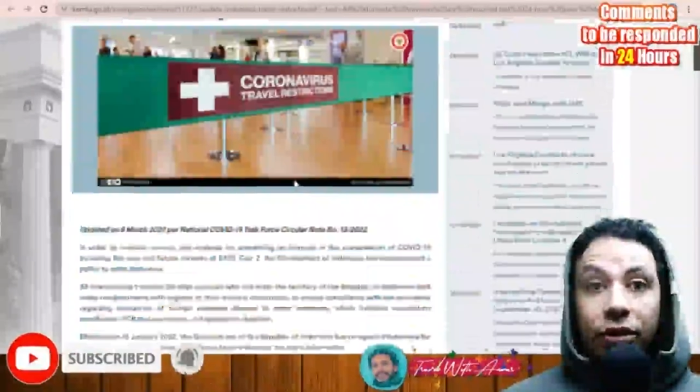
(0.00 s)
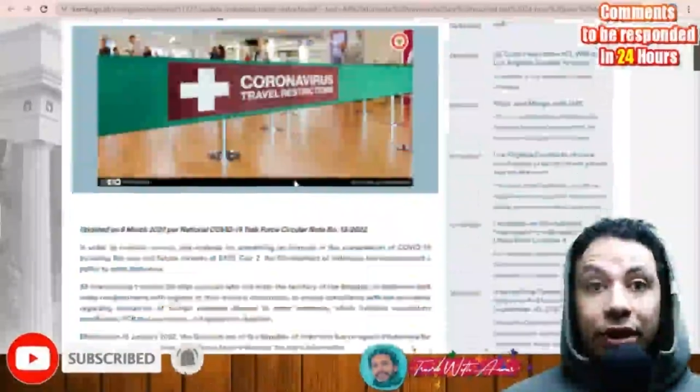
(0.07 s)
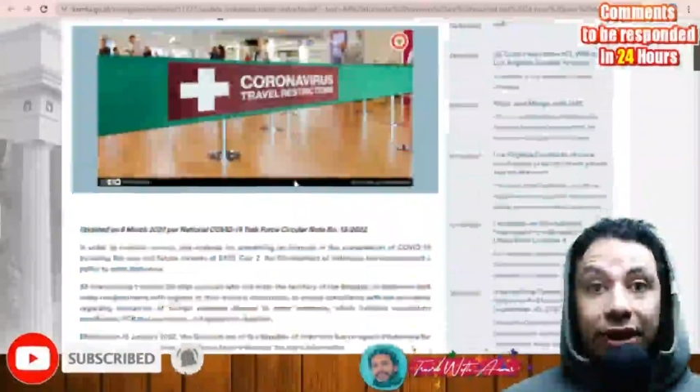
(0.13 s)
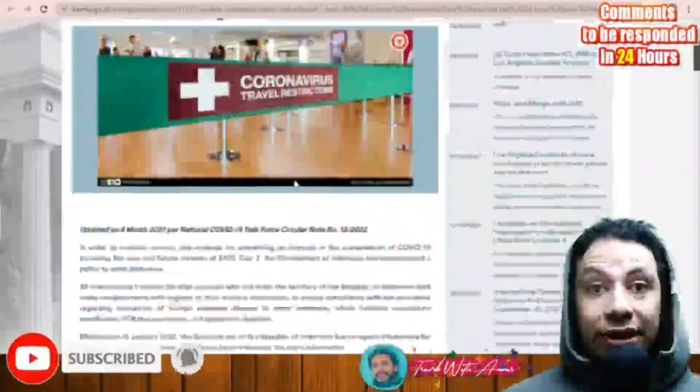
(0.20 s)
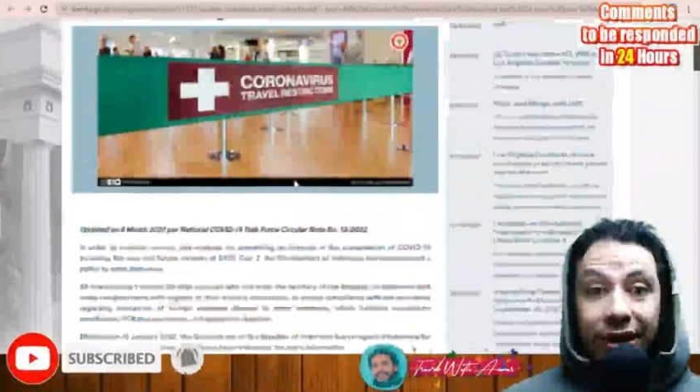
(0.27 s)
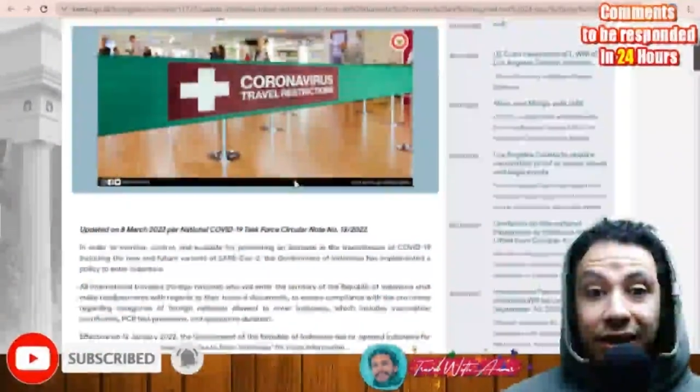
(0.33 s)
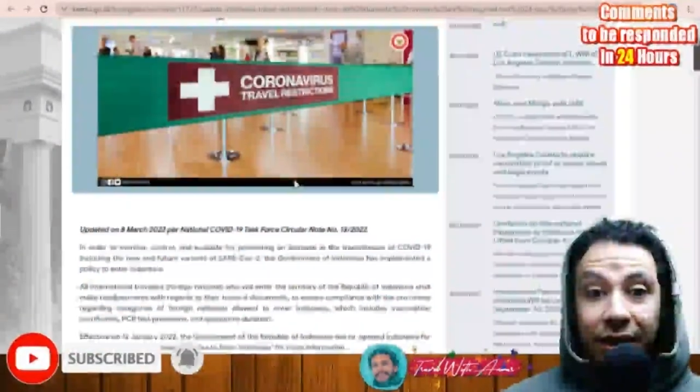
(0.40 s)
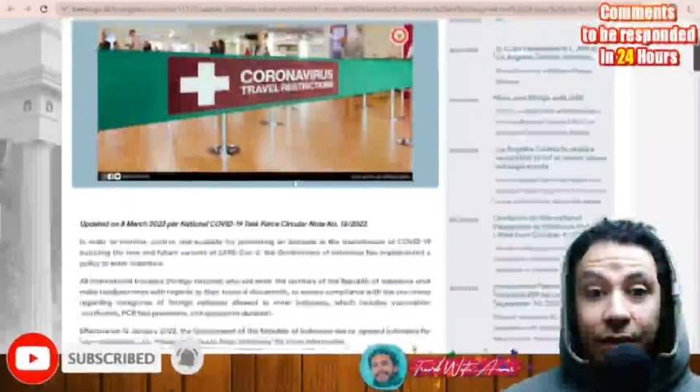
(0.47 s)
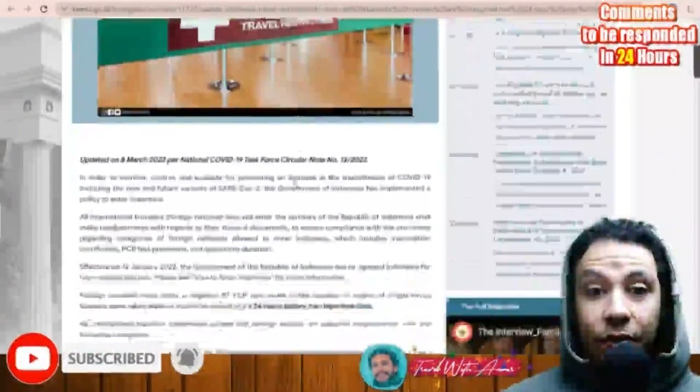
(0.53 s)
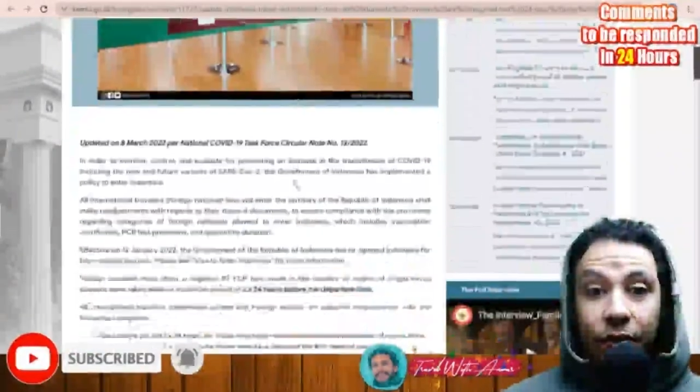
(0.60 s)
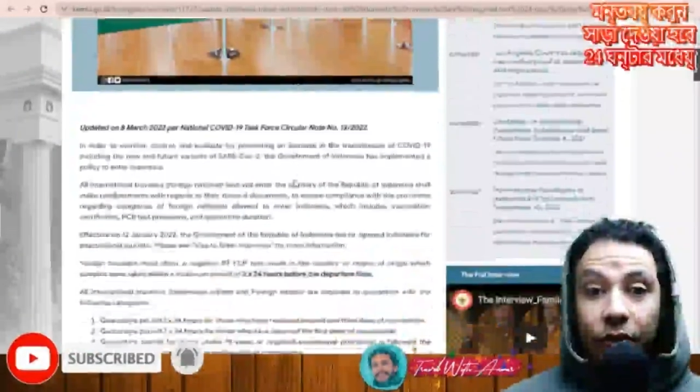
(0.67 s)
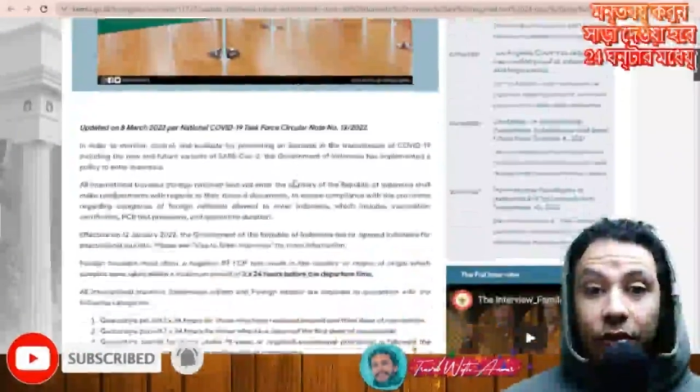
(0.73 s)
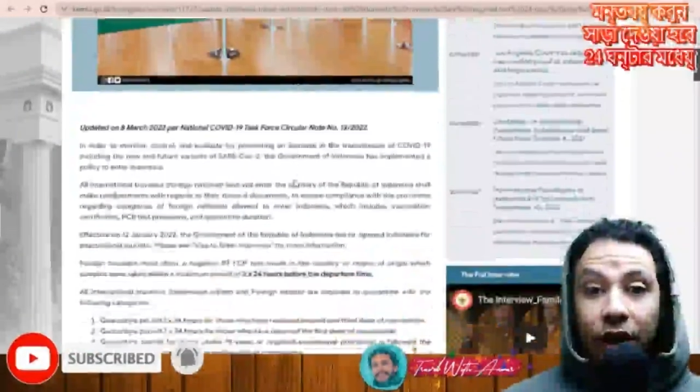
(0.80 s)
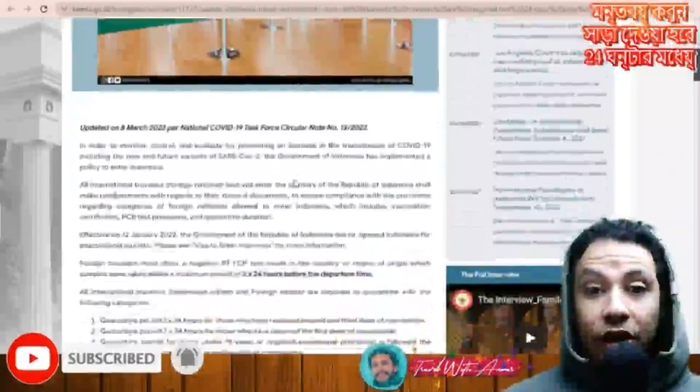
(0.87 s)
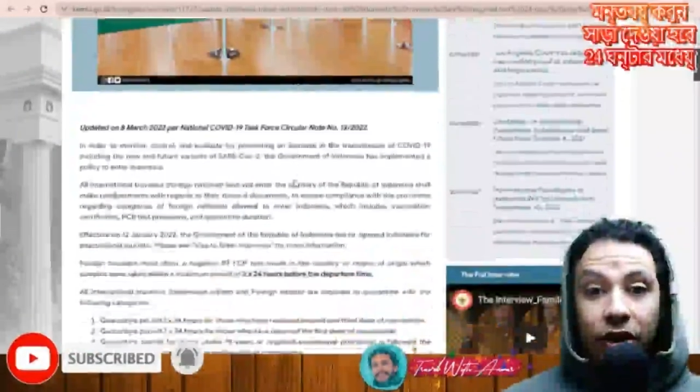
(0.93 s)
that the same
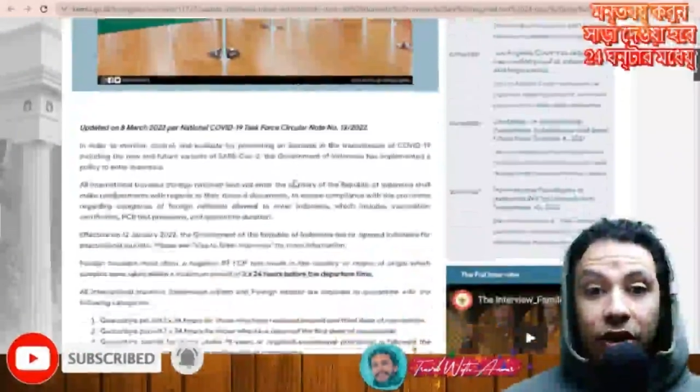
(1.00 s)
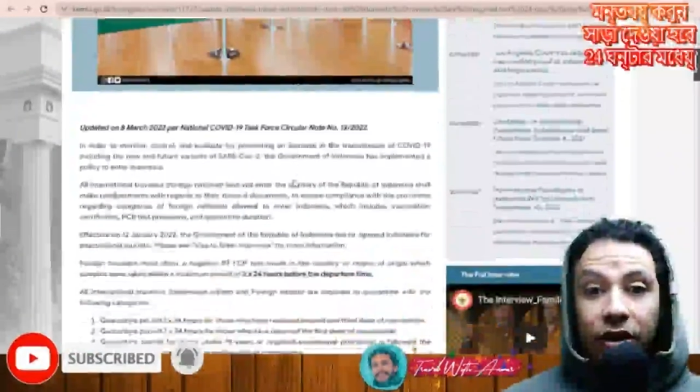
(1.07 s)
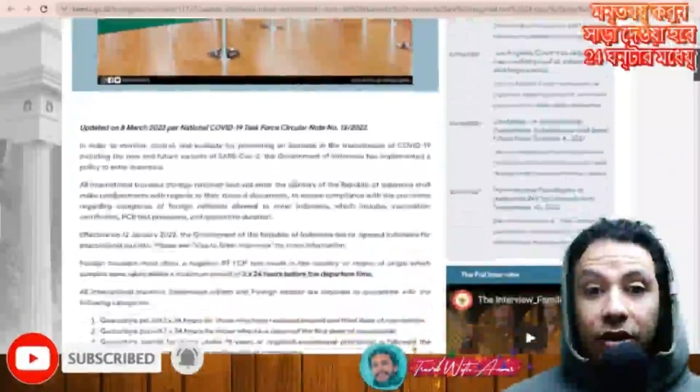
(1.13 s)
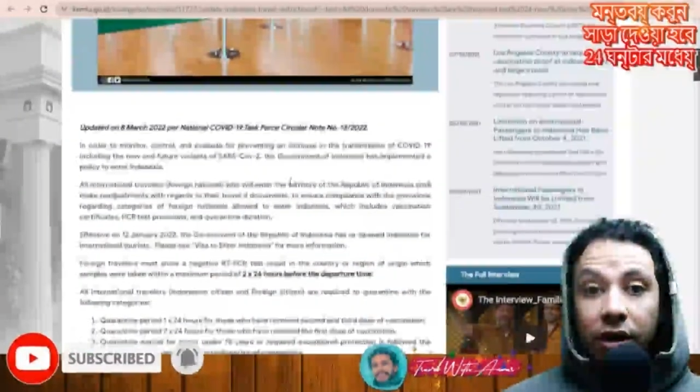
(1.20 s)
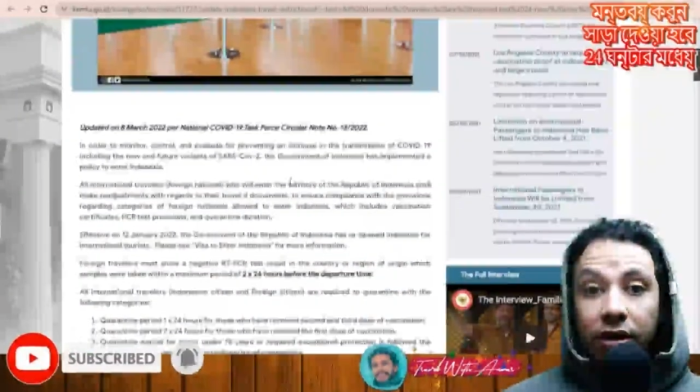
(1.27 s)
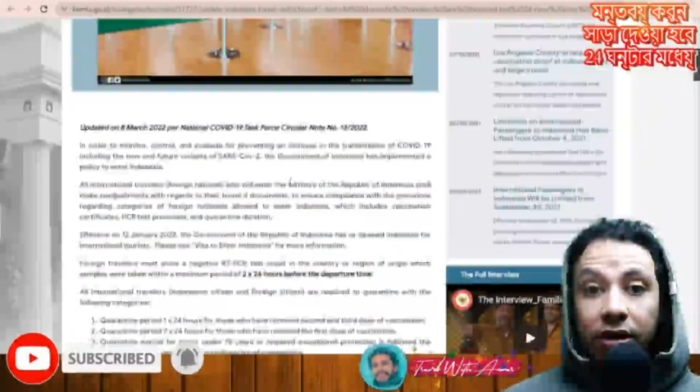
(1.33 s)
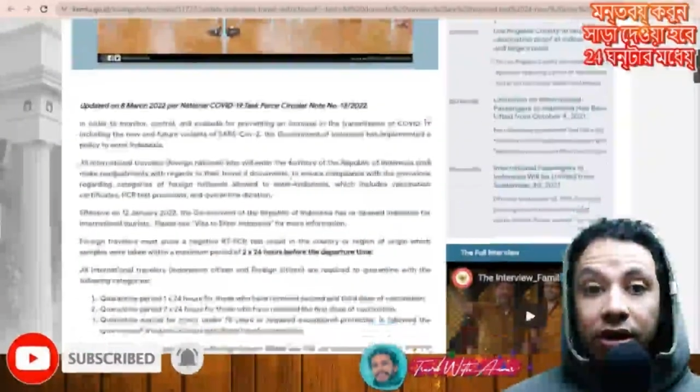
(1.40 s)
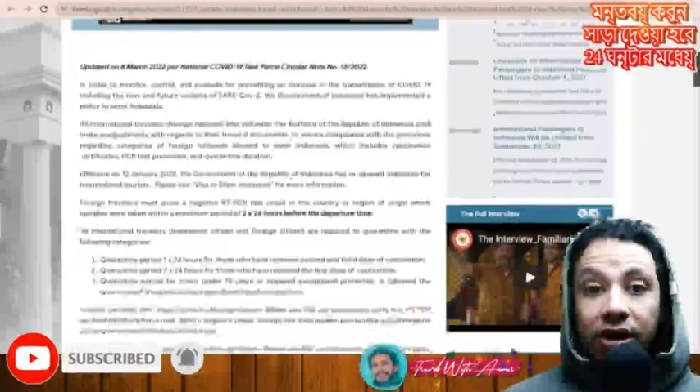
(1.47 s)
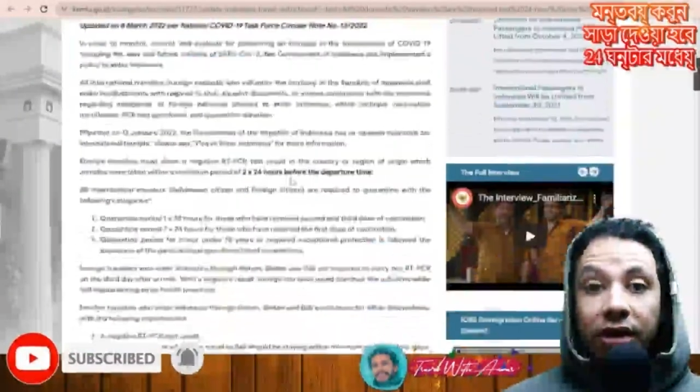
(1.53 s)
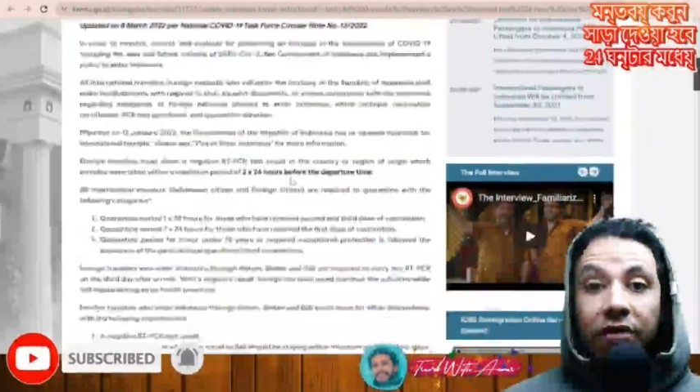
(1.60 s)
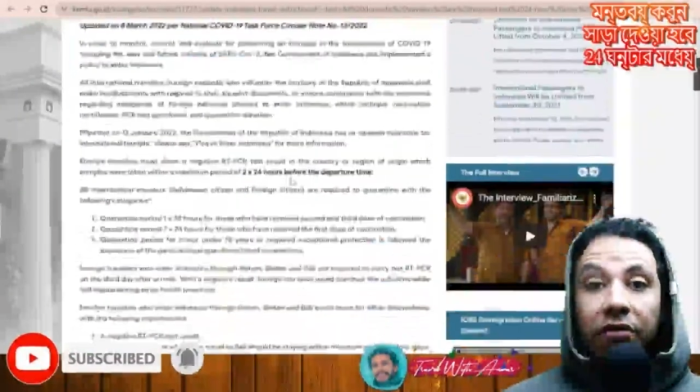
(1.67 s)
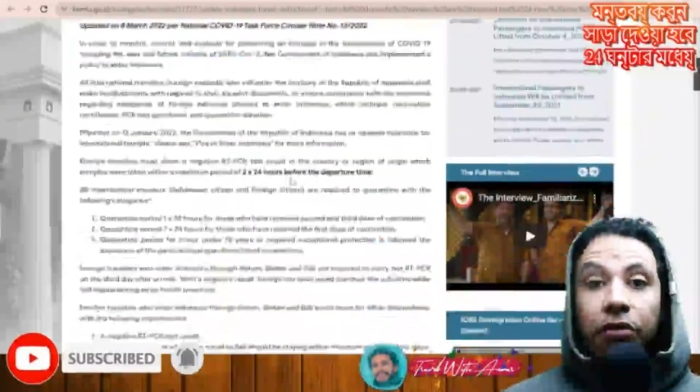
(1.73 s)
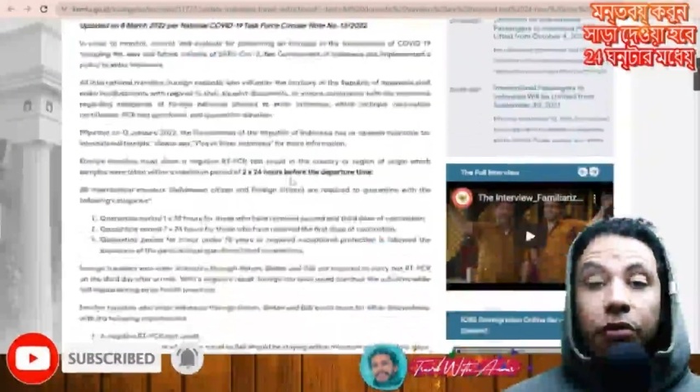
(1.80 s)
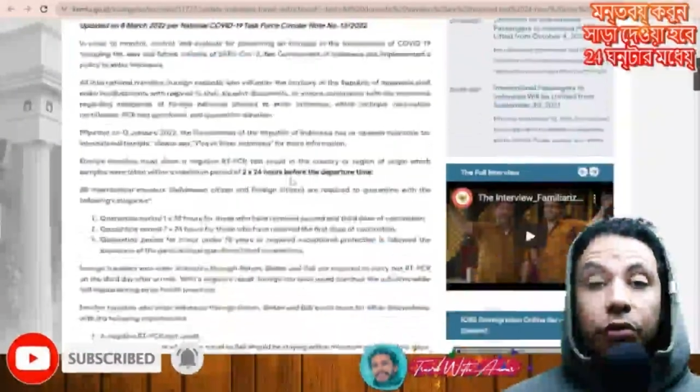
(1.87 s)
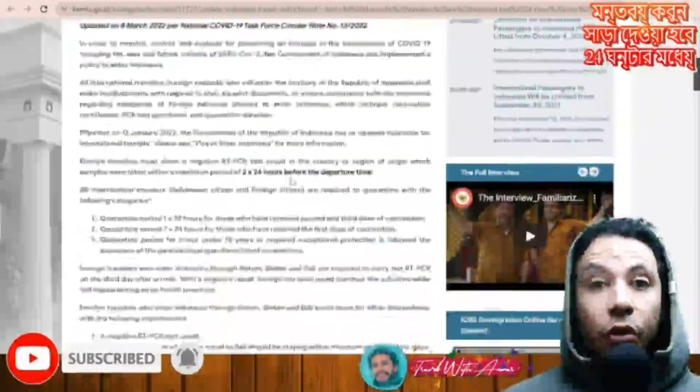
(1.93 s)
regulations are the same
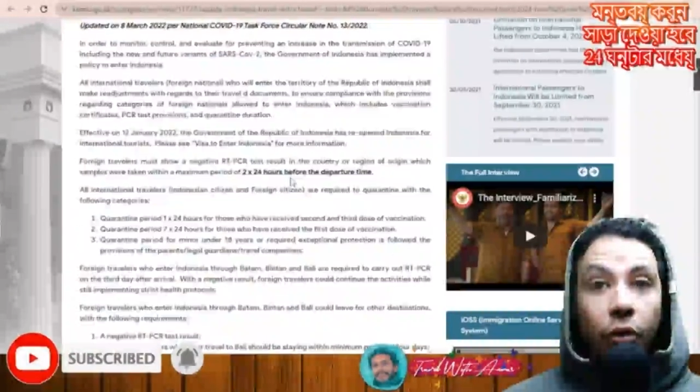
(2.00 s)
for